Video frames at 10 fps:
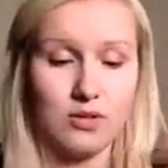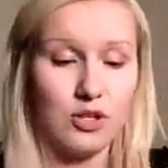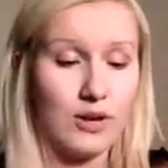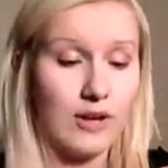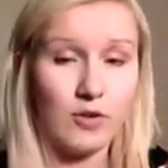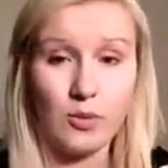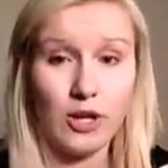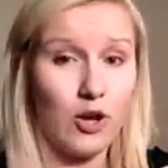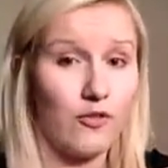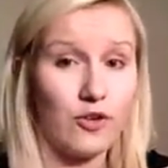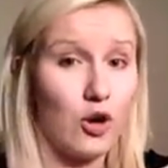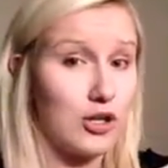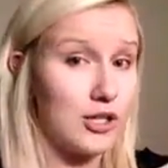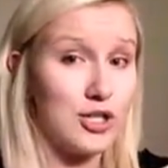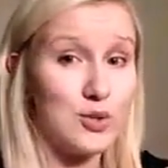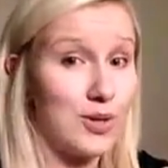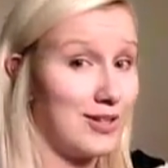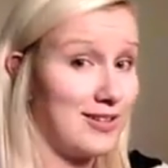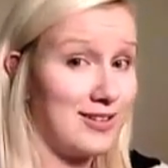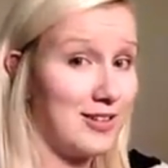you don't ever want to go for orange
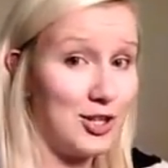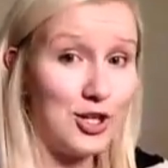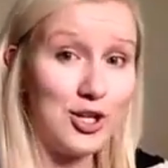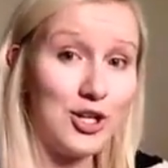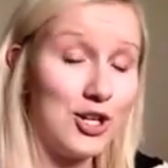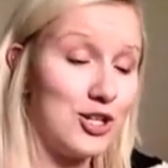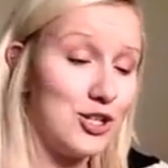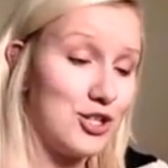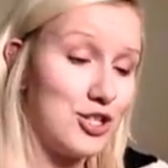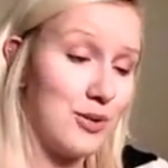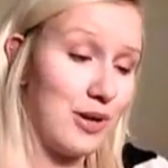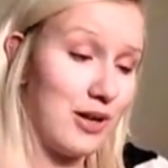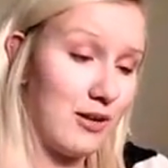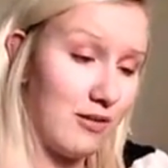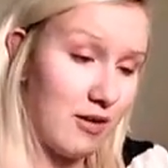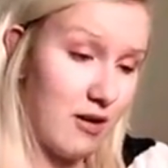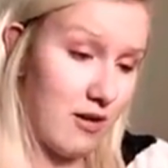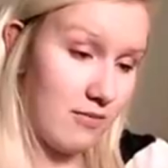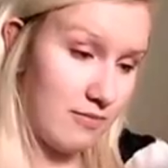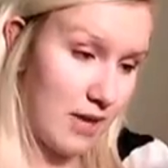when you're doing
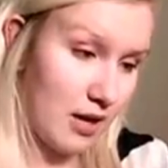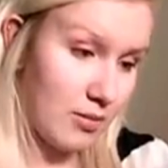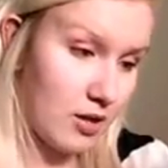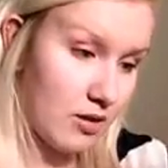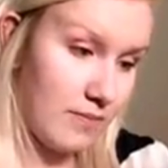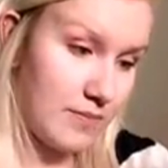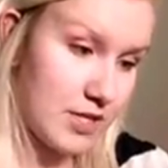a makeup look.